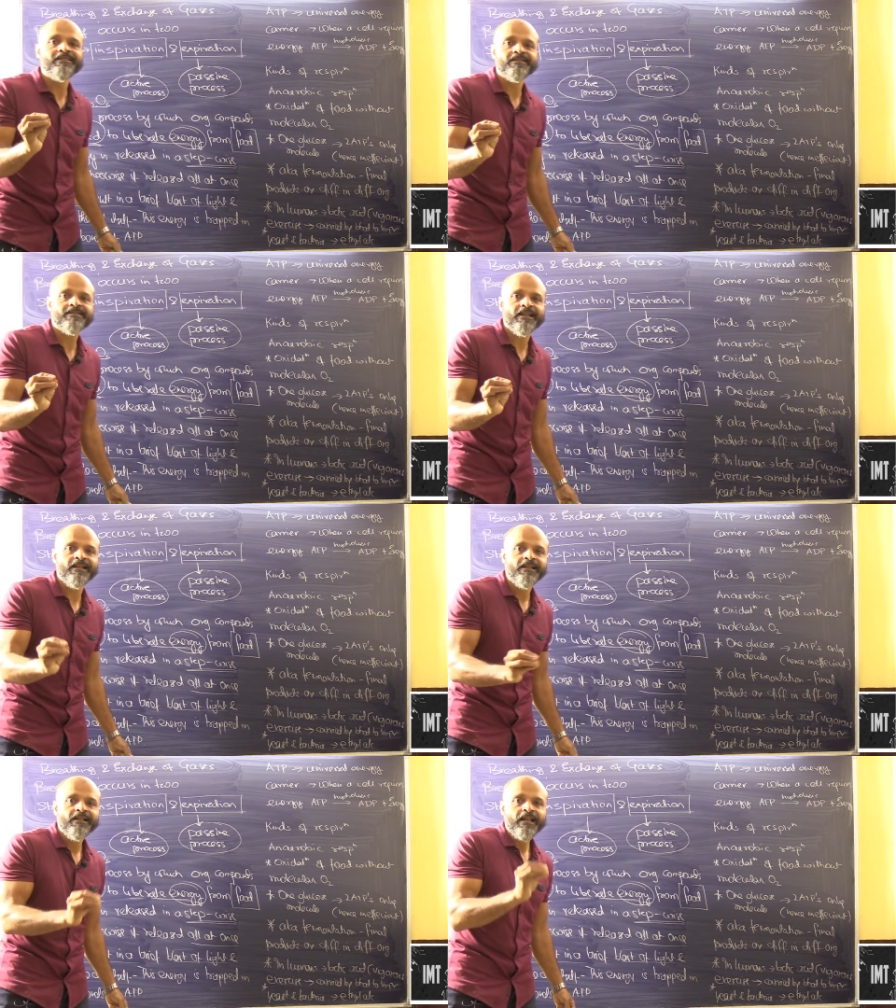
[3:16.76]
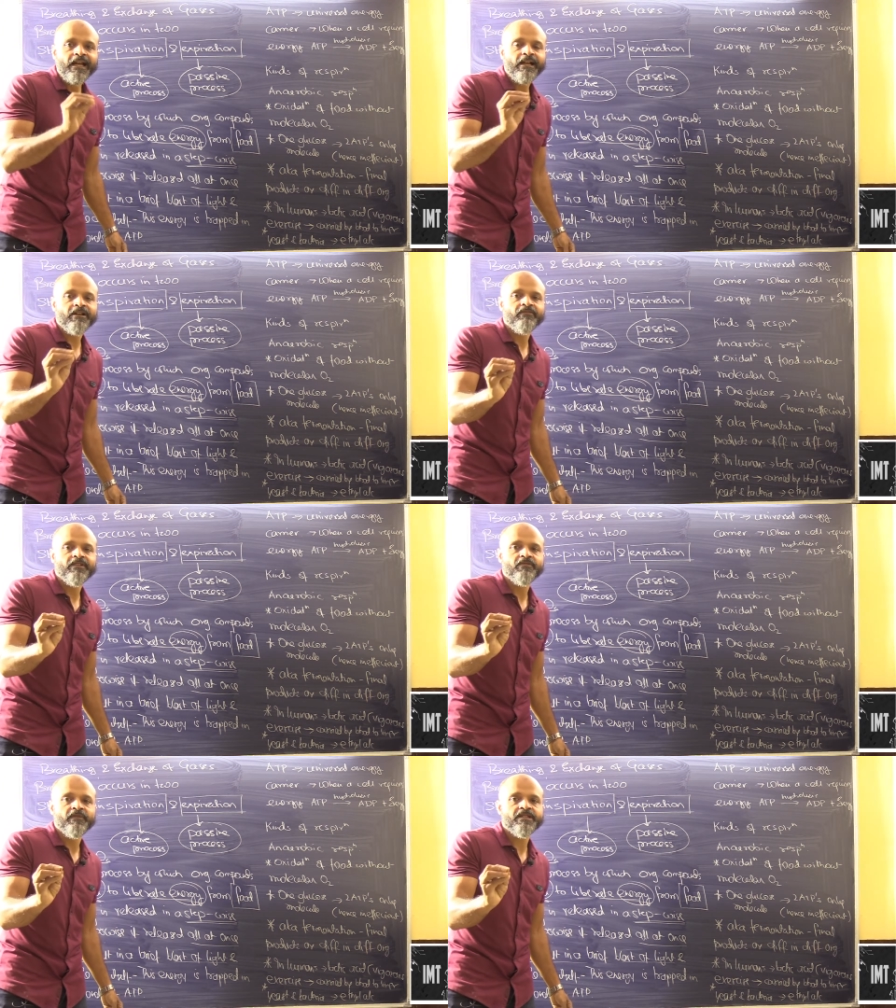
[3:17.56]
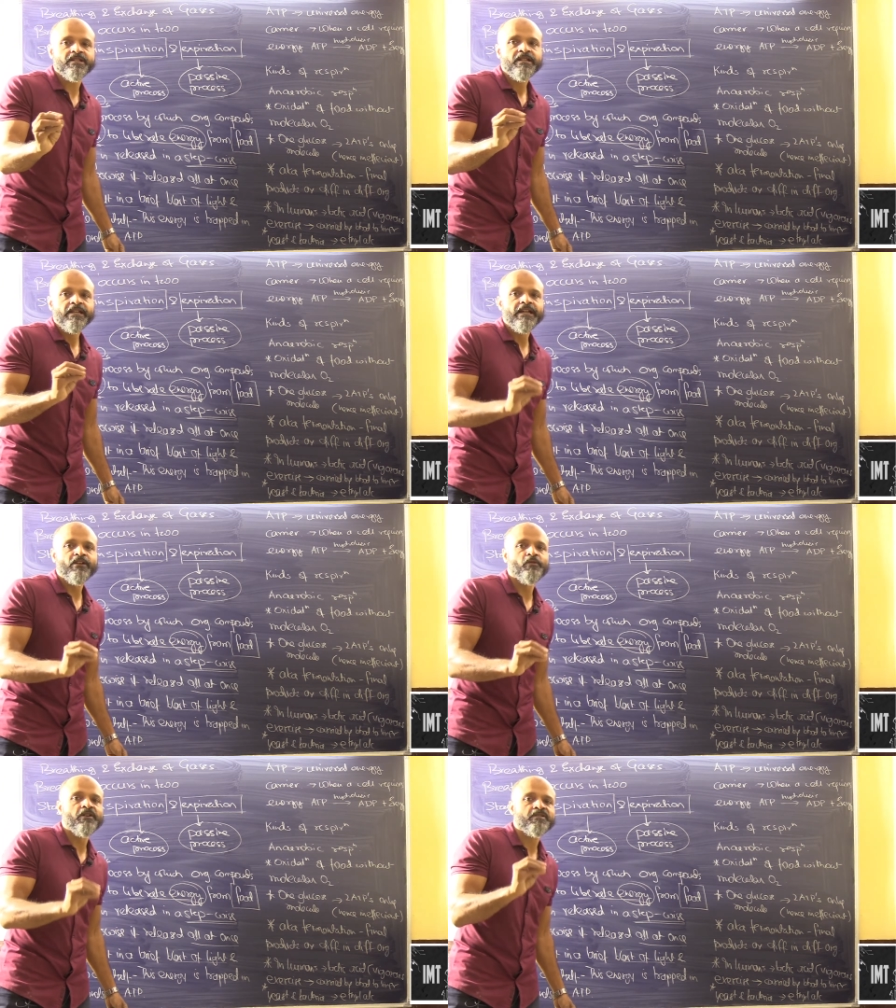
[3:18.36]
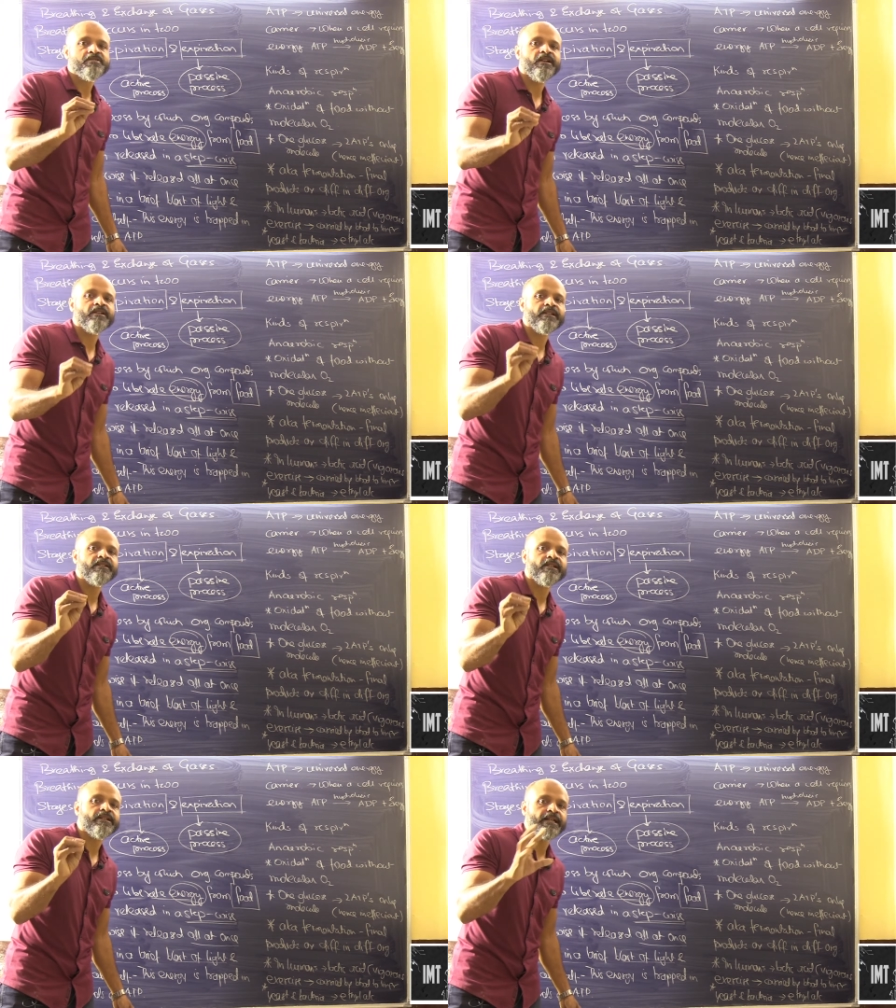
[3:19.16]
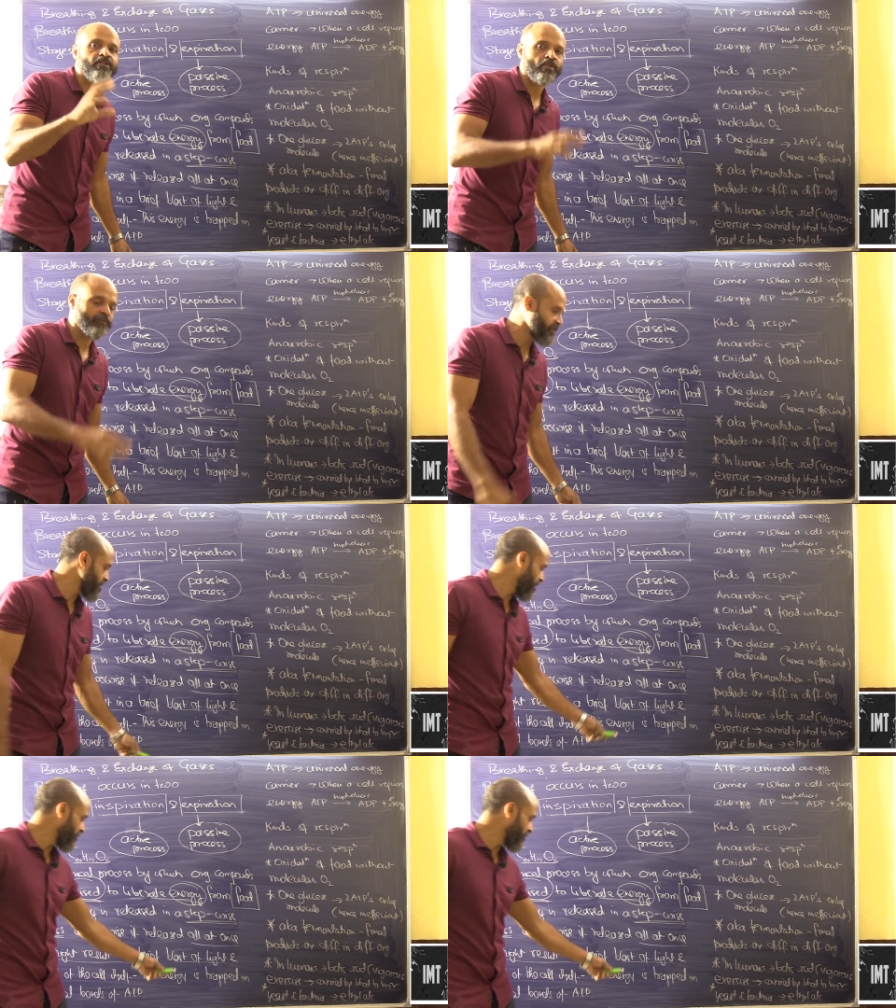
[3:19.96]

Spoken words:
the cell, and with which it will result in the death of the cell.